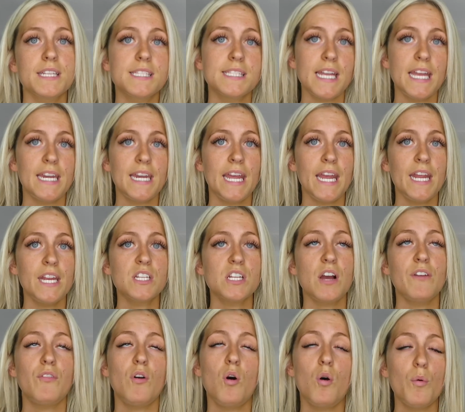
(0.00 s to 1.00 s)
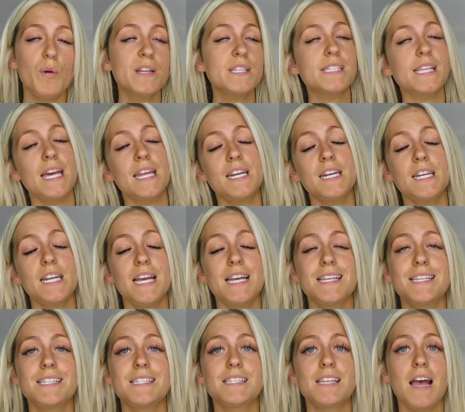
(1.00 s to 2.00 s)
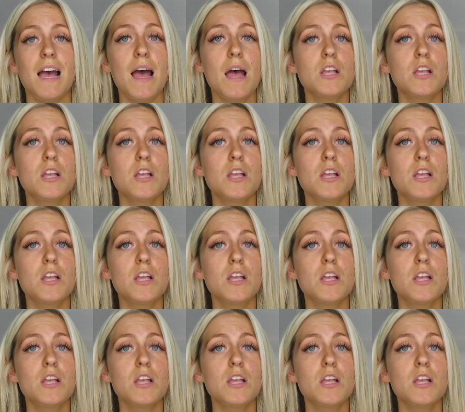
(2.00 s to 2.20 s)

day and age, I've always said it, is